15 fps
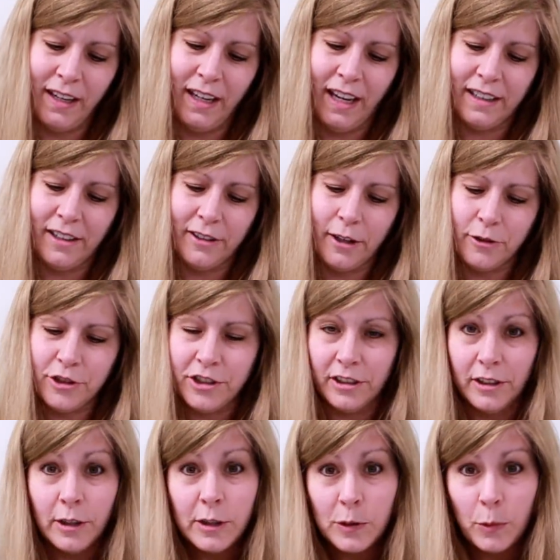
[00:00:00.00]
And although she
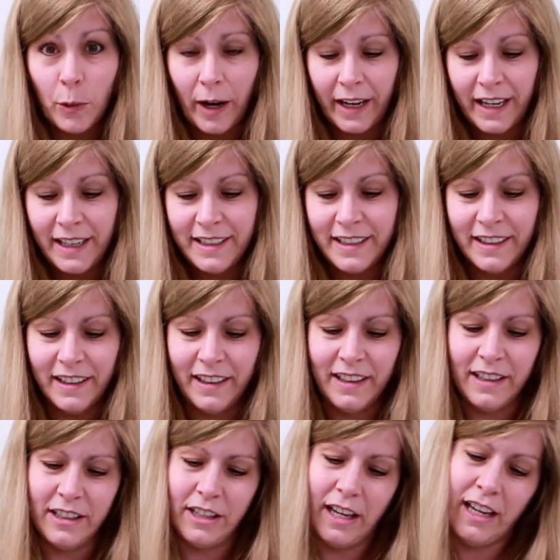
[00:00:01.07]
looks white
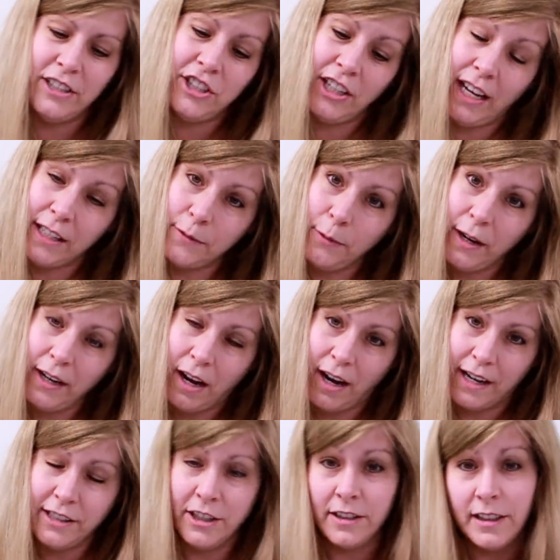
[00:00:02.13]
and she has red
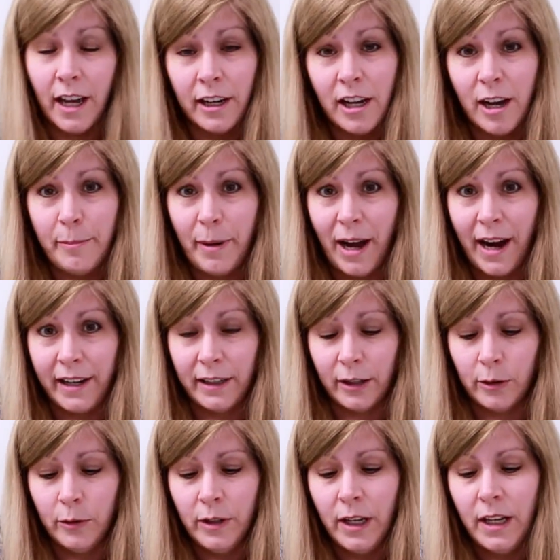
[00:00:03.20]
eyes, she's not
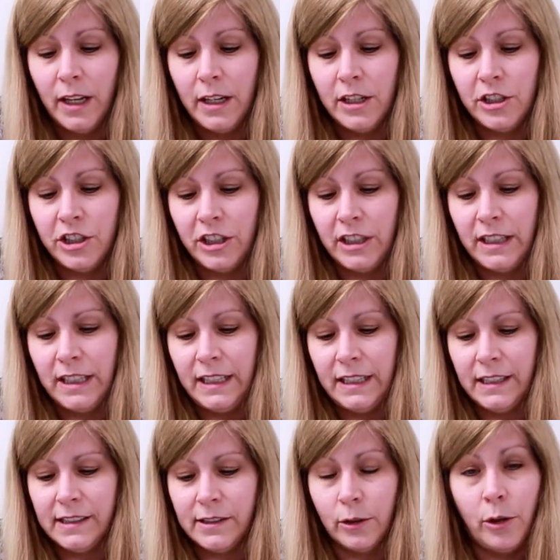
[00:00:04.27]
albino. She
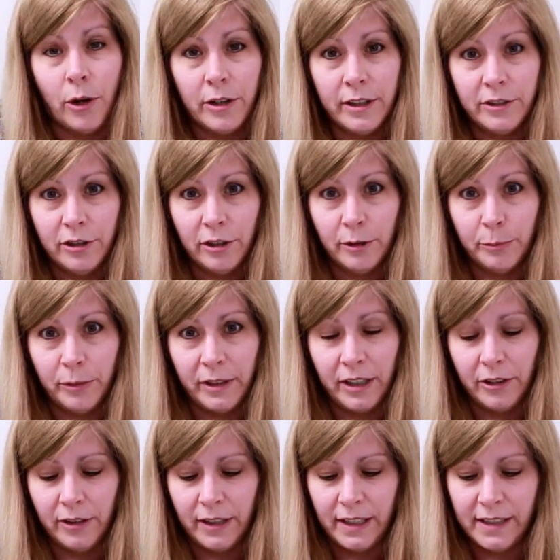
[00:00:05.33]
is, according to her
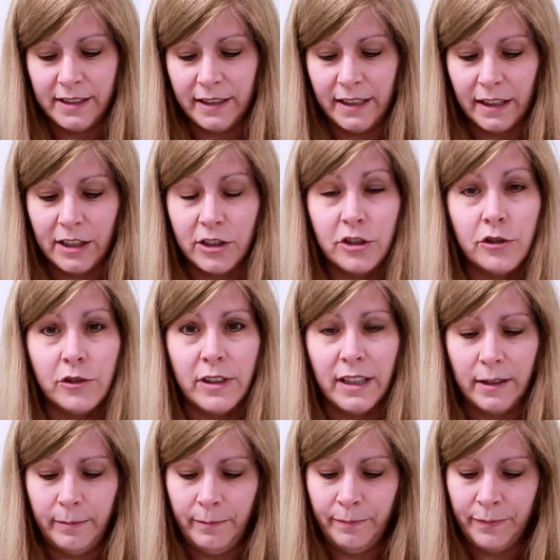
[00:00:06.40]
breeder, is an
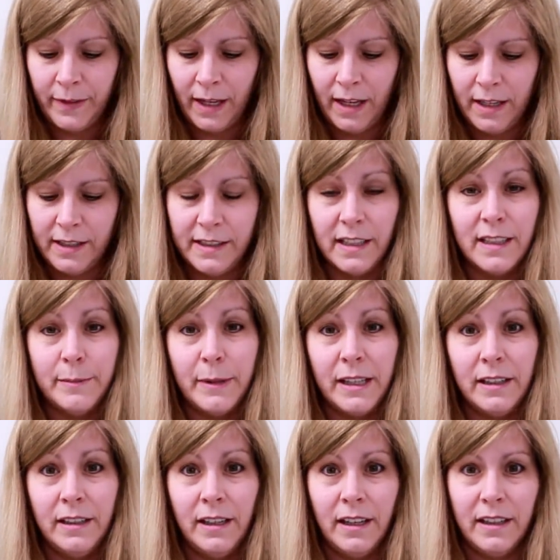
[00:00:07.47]
extreme
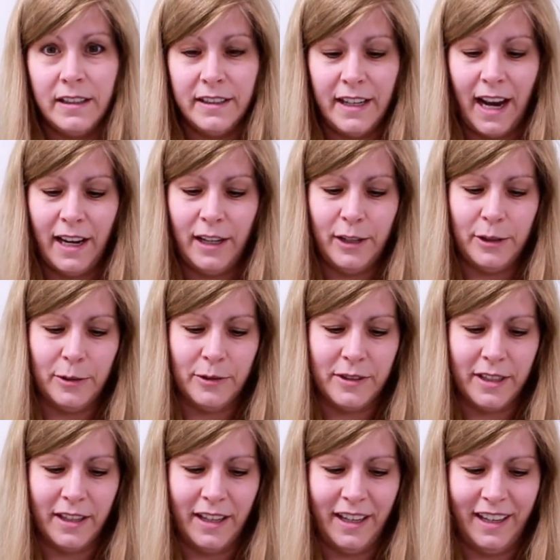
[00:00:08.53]
cinnamon
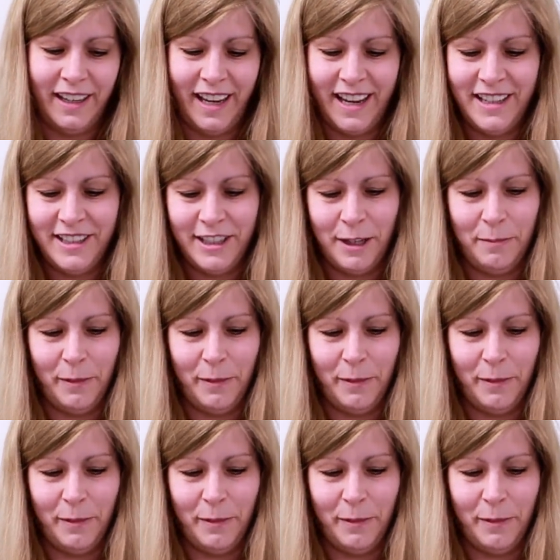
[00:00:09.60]
dilute. Ain't she